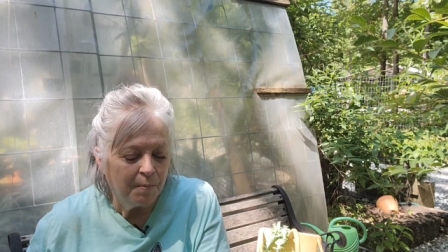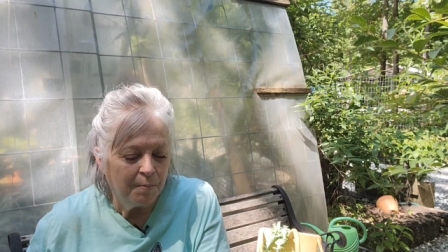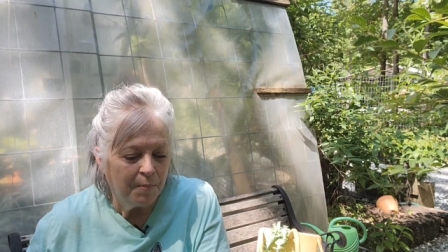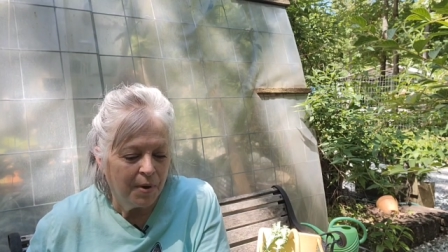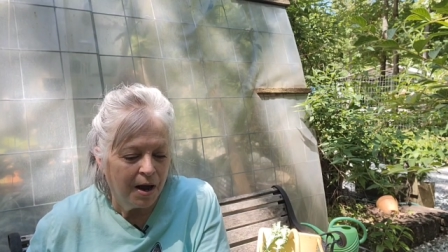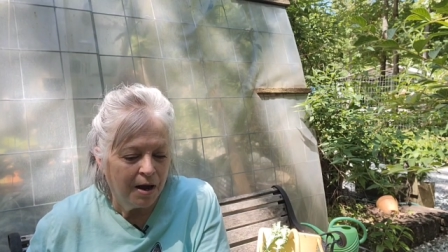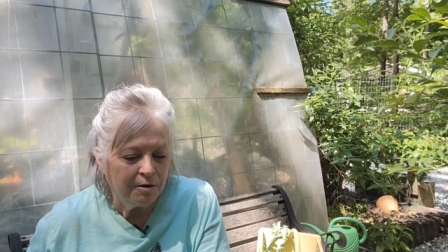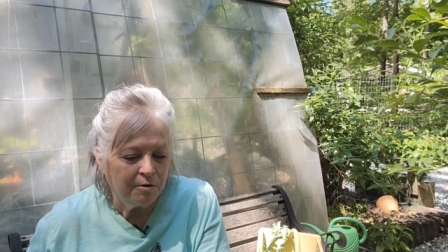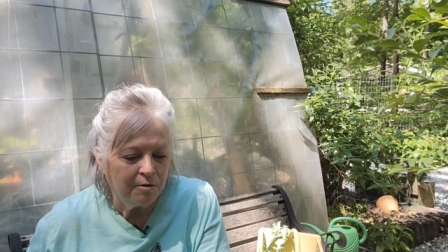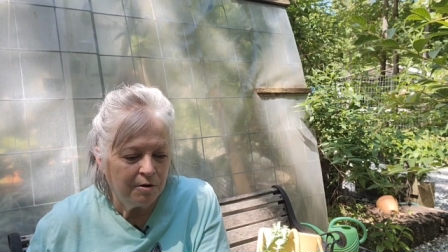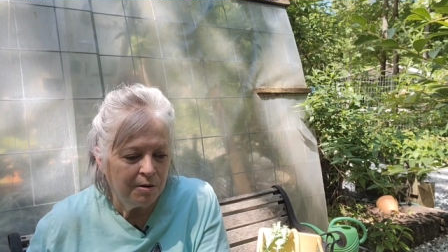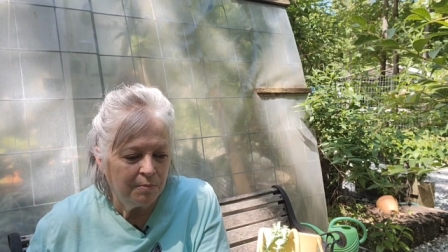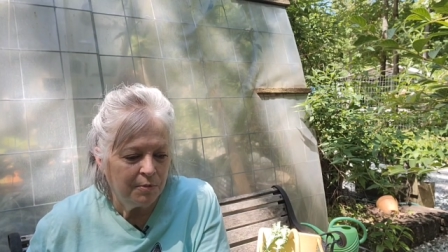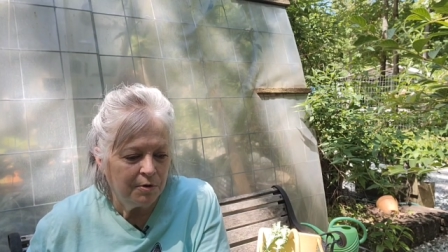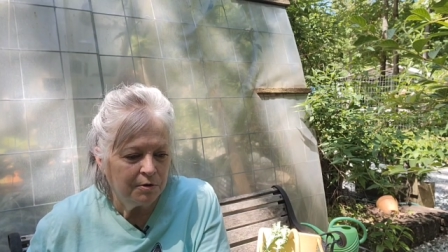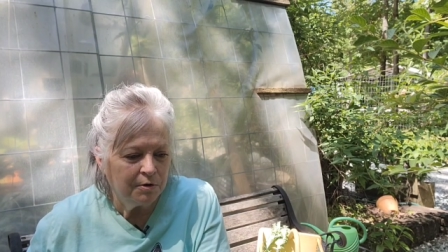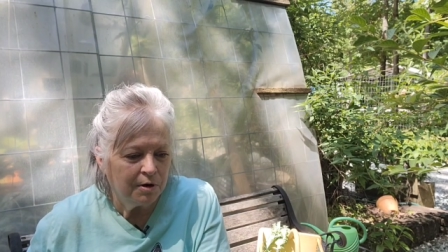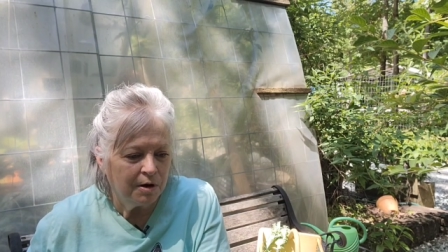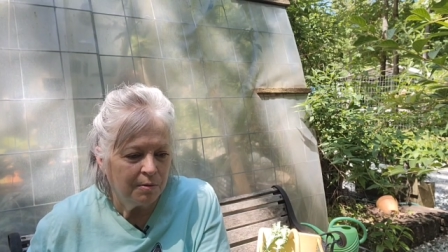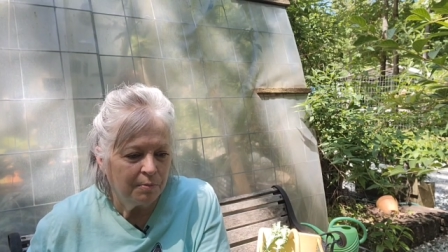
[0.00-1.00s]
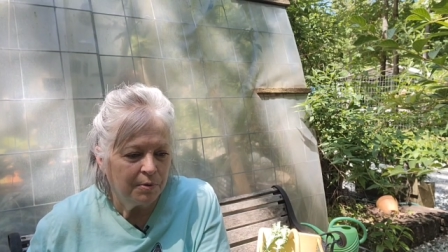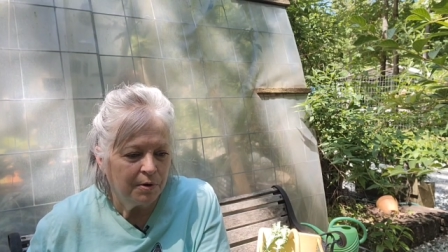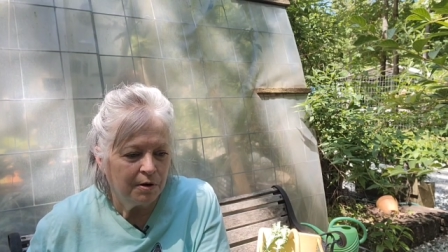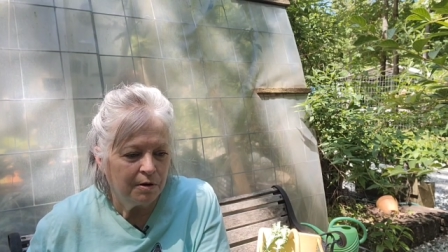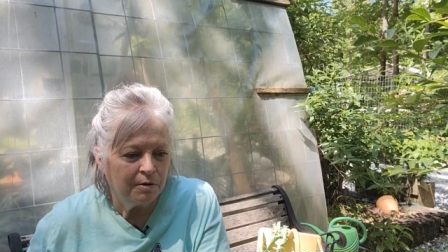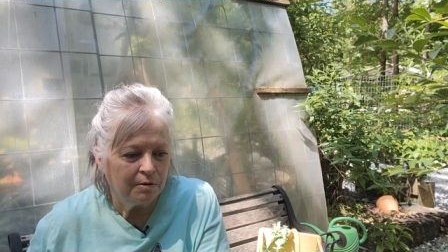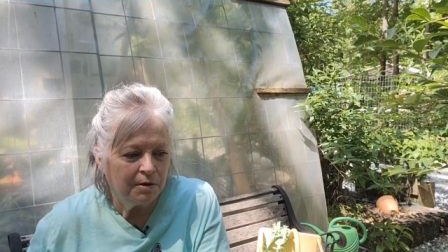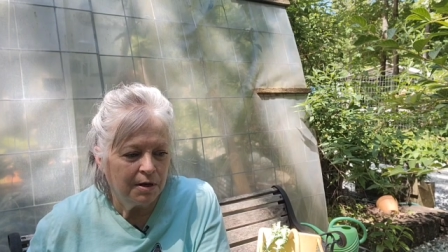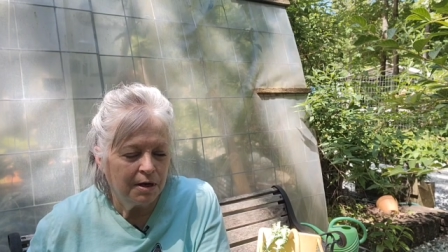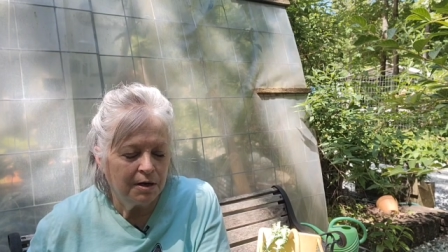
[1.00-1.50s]
my grandma and
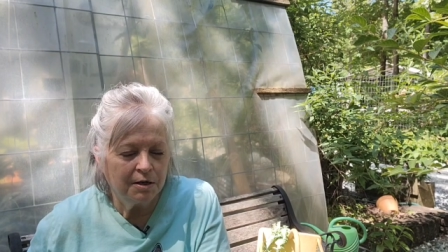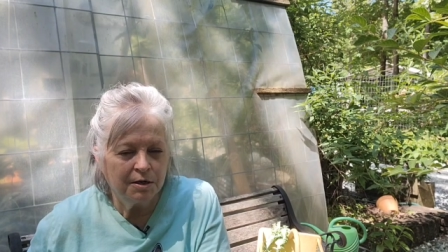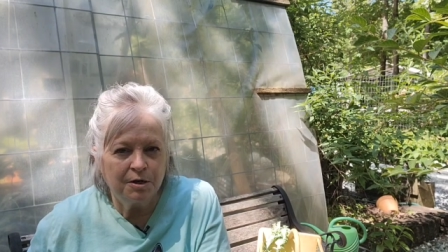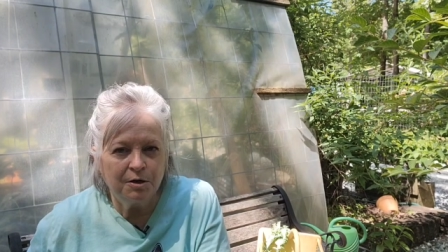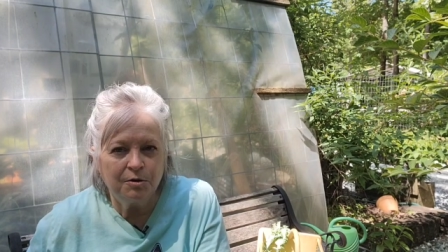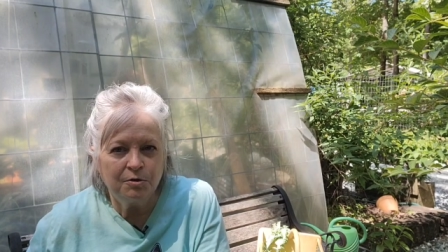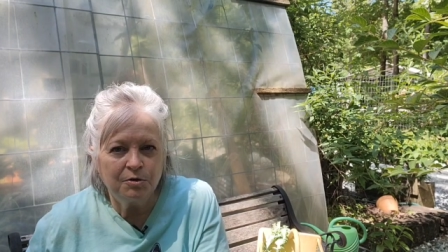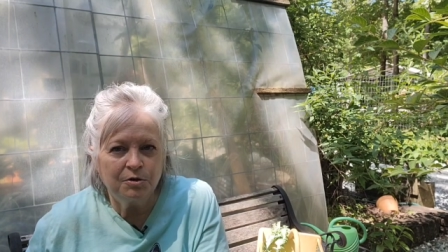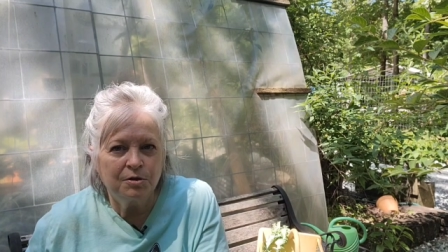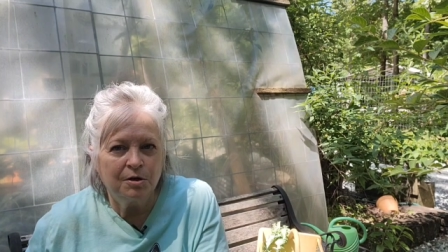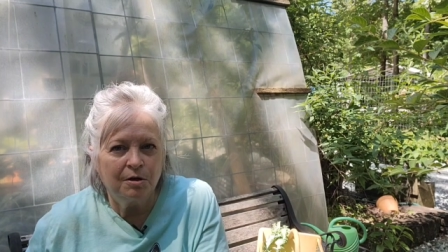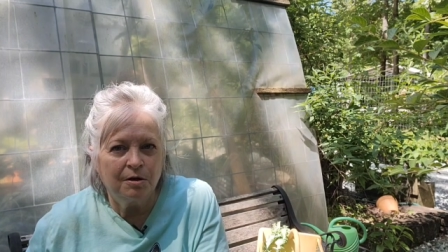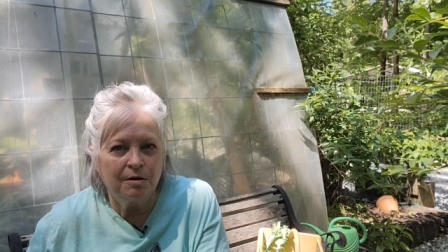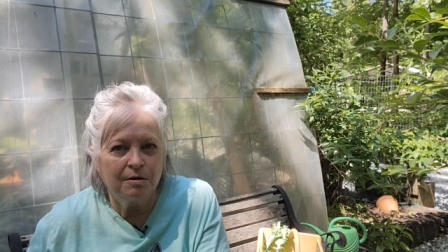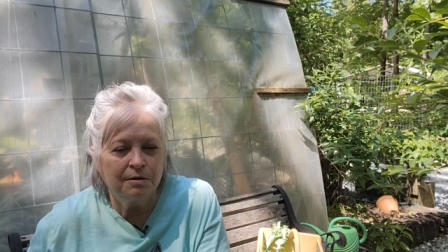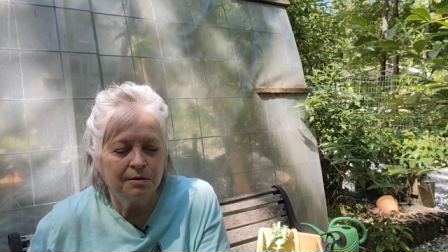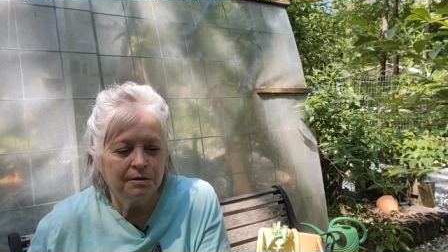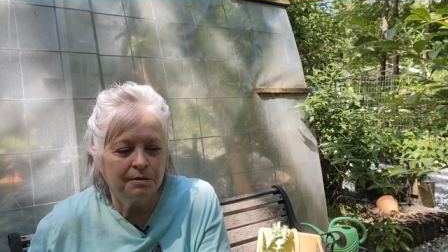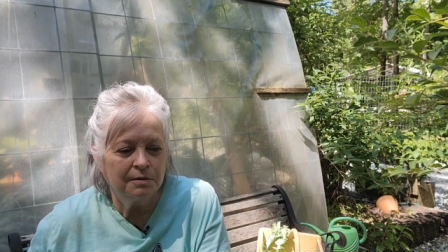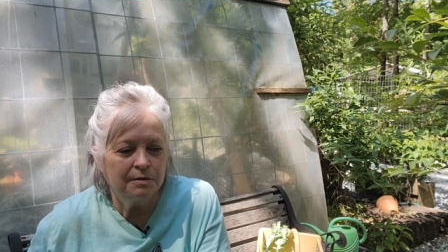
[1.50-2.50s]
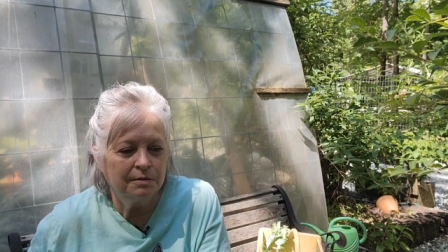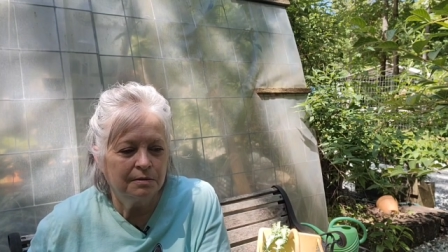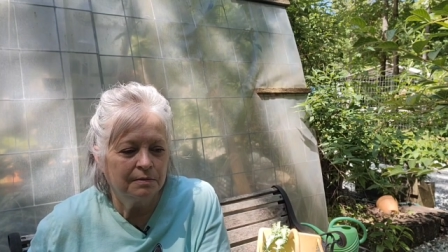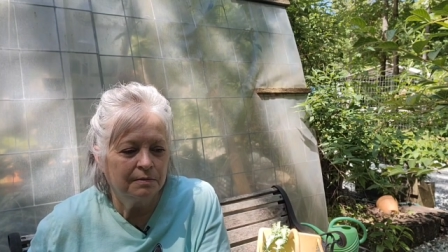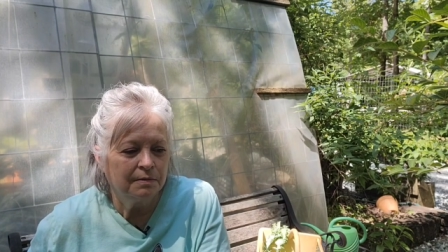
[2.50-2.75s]
grandpa had a huge garden